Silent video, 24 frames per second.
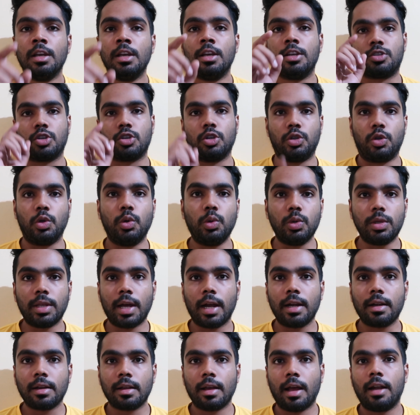So do
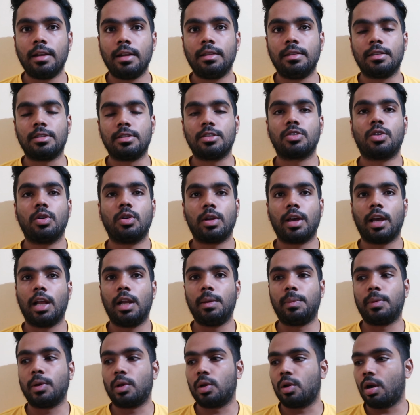that, and this is going to
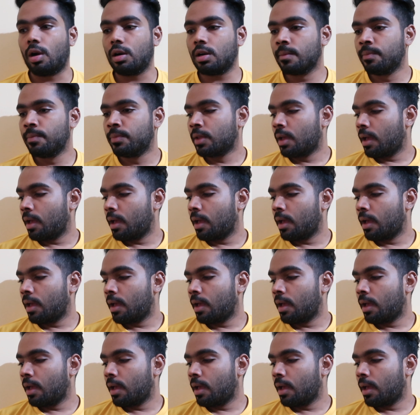help you a lot.